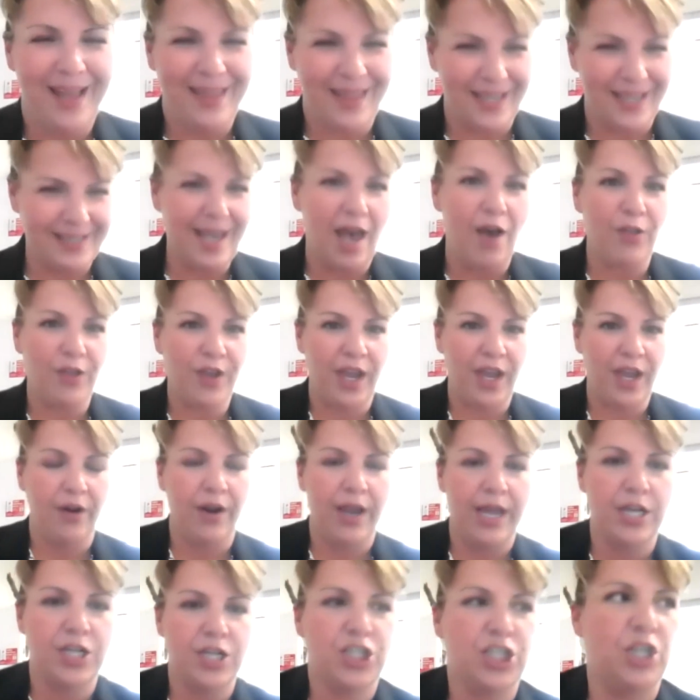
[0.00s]
this healthcare
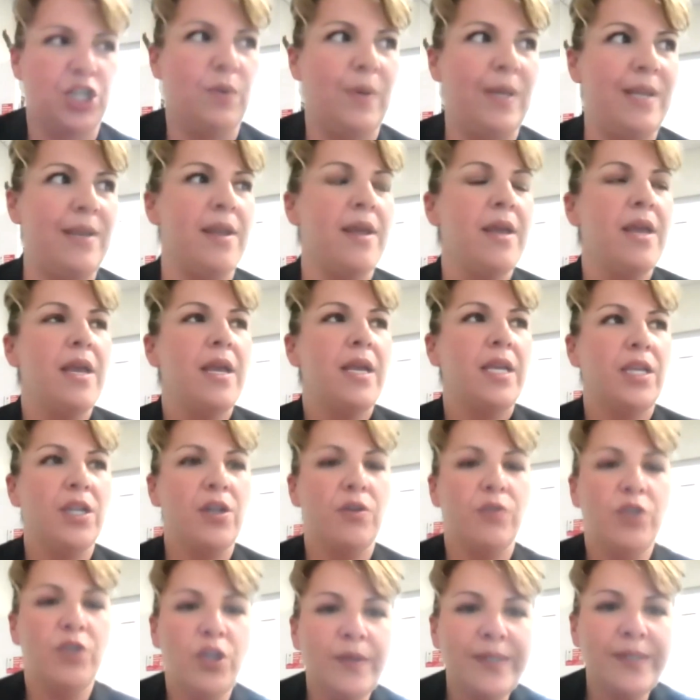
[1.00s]
issue, and,
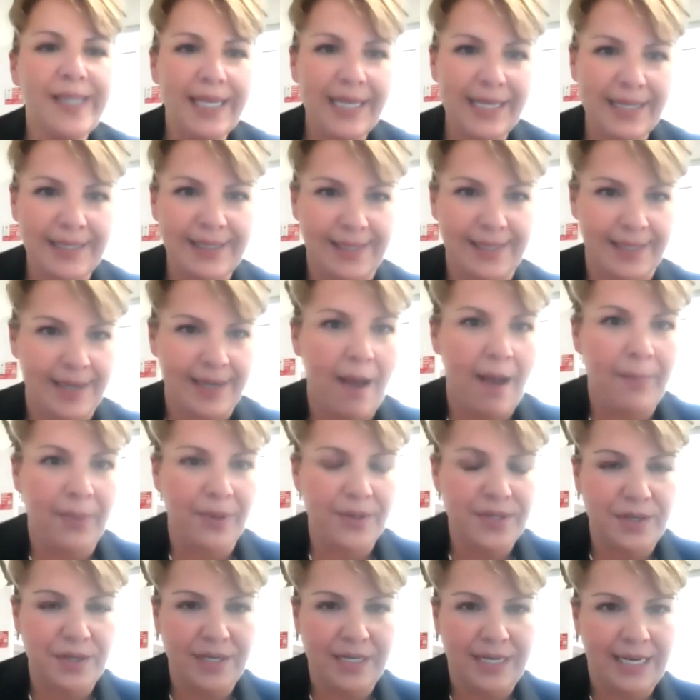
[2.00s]
using it as an
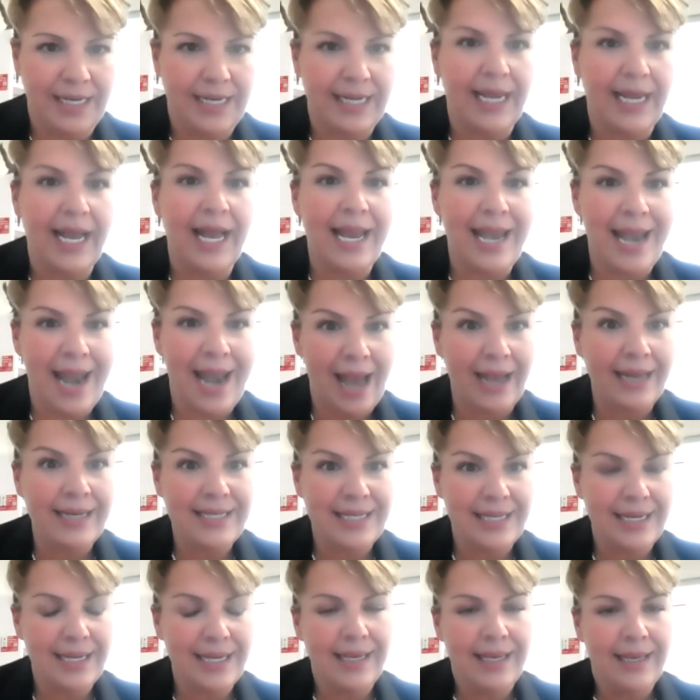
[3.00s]
opportunity to
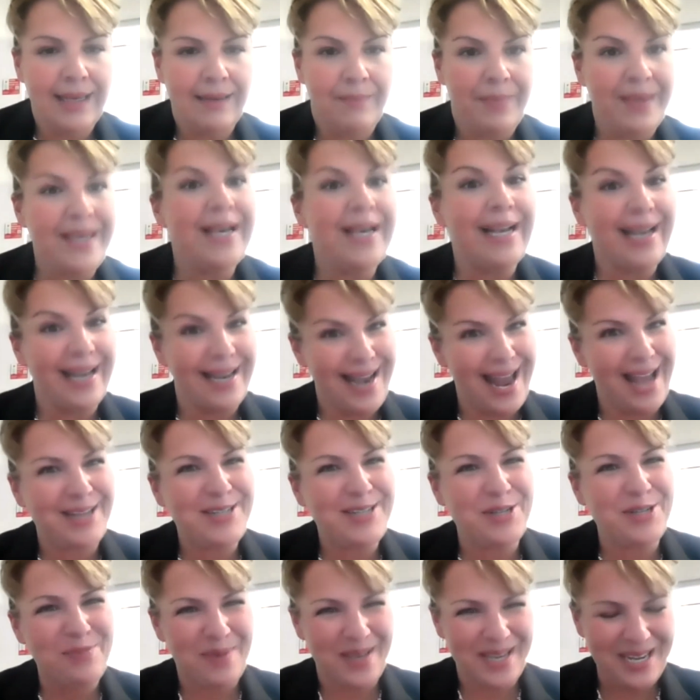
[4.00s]
connect, be a
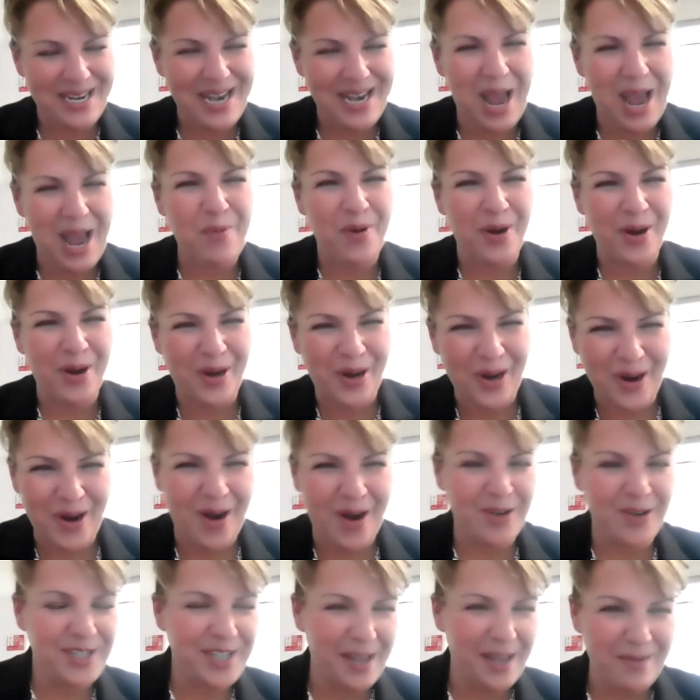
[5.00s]
connector, be a networker,
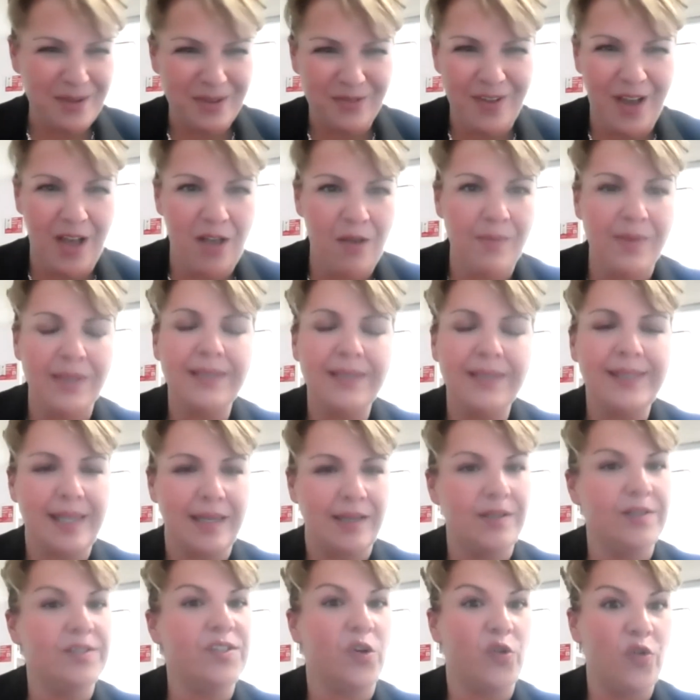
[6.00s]
our same development
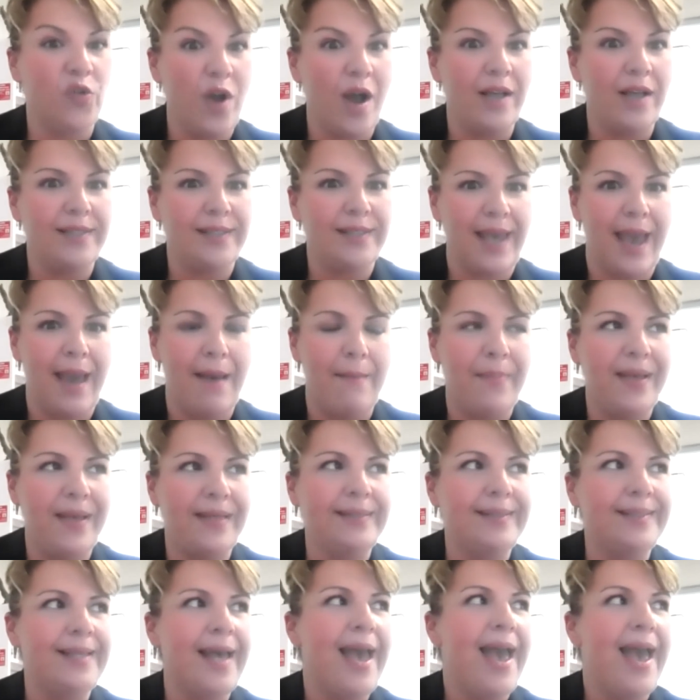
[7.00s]
skills across
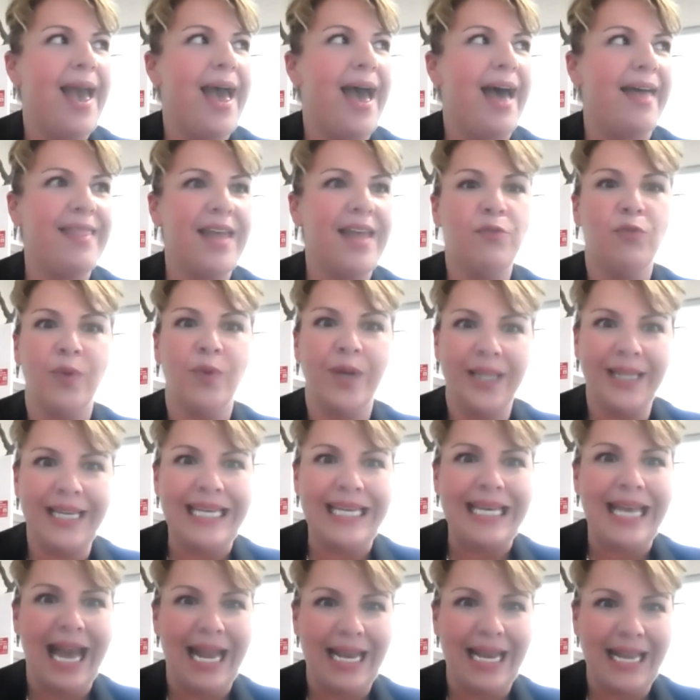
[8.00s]
campus, and then really
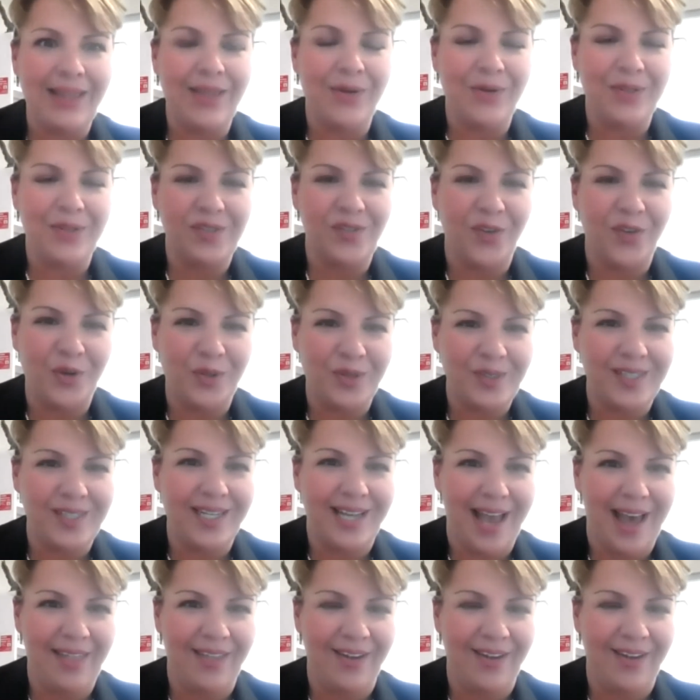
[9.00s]
getting those folks
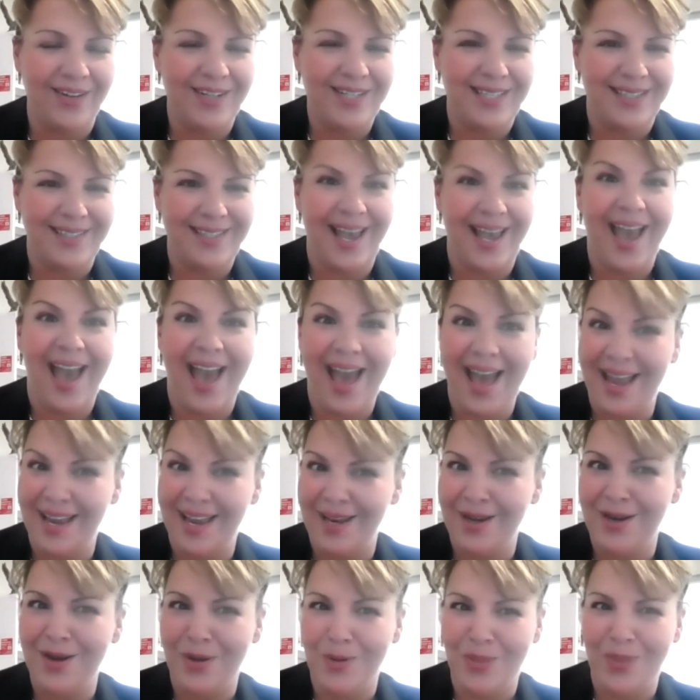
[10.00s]
together to say,
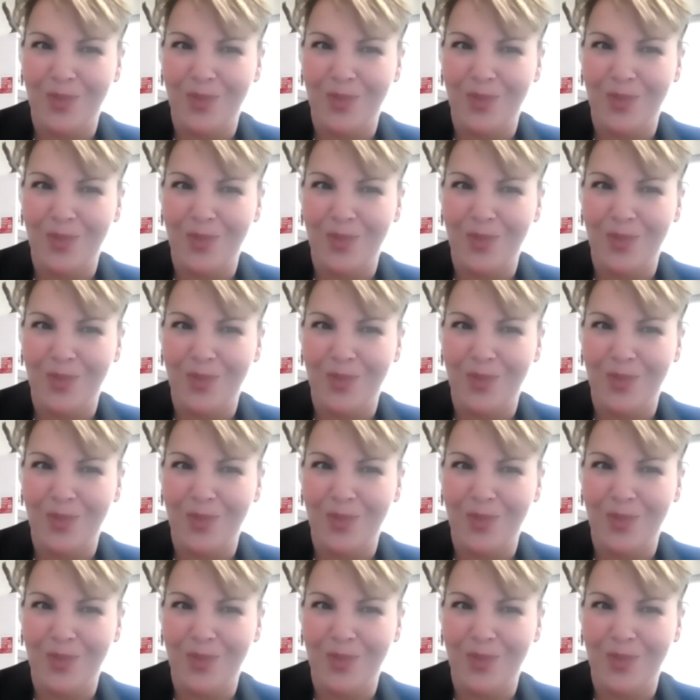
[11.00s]
hey,